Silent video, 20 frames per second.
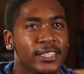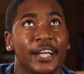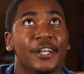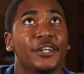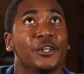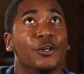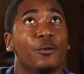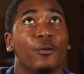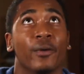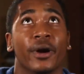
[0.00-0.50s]
I
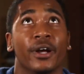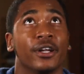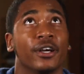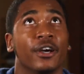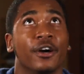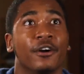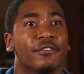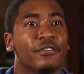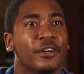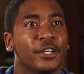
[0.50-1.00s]
knew where to
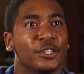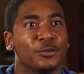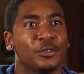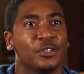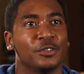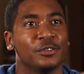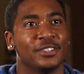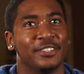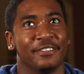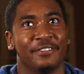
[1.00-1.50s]
go first,
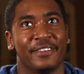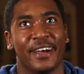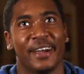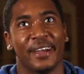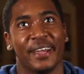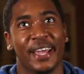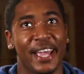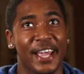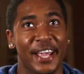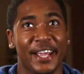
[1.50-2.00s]
which was to
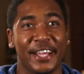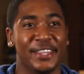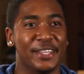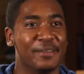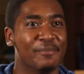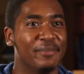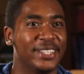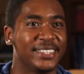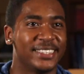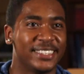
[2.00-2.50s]
find
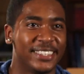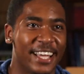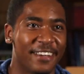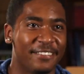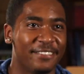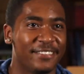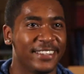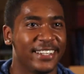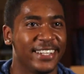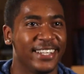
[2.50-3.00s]
either Miss
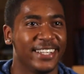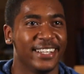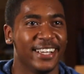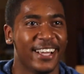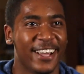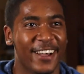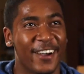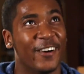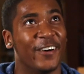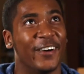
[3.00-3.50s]
Stephanie
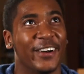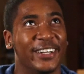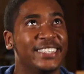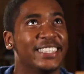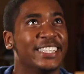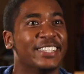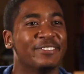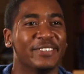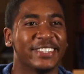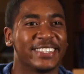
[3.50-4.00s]
or
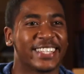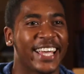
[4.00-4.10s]
see if Miss